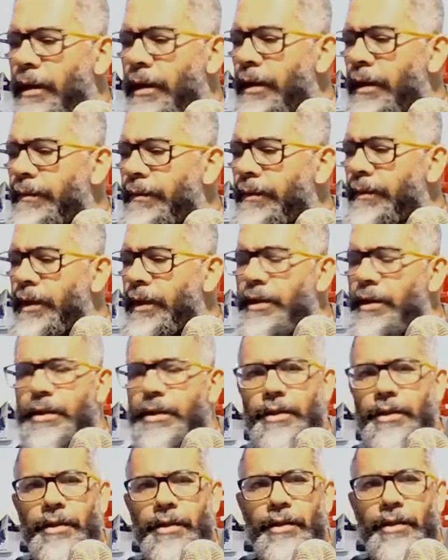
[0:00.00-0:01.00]
If there
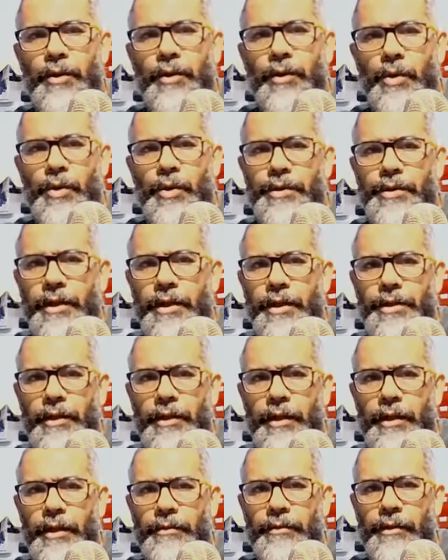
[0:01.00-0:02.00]
is no such a
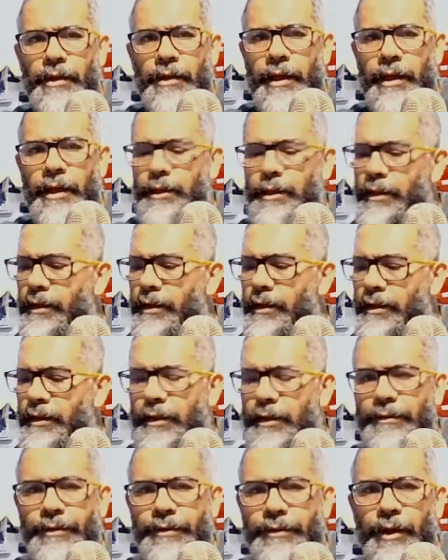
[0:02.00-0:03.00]
level that
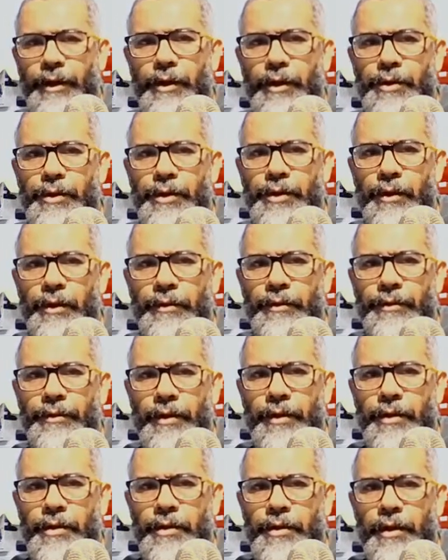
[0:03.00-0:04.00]
the frequency of
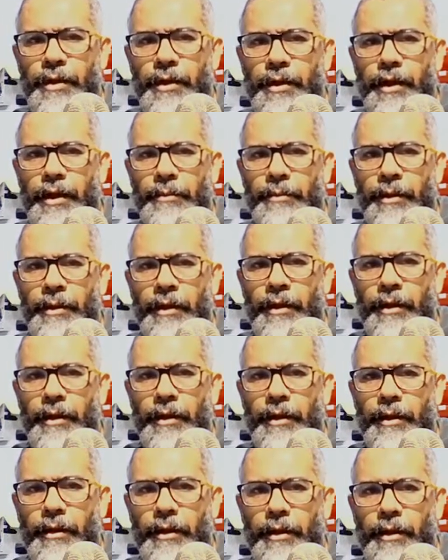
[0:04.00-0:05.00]
this incoming
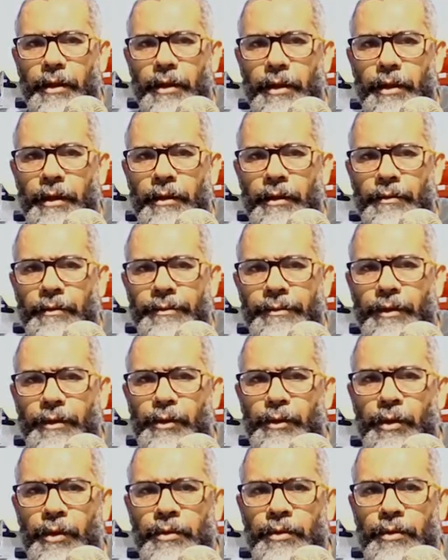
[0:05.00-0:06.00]

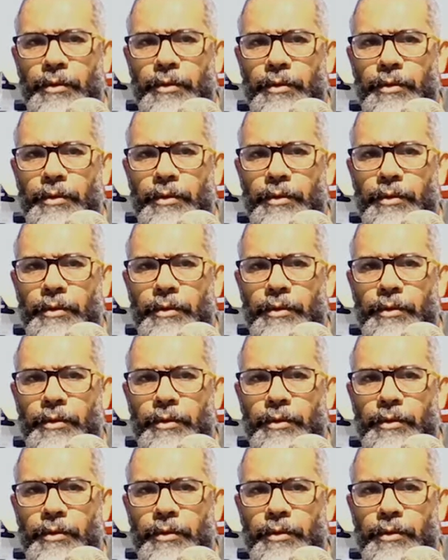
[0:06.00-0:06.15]
photon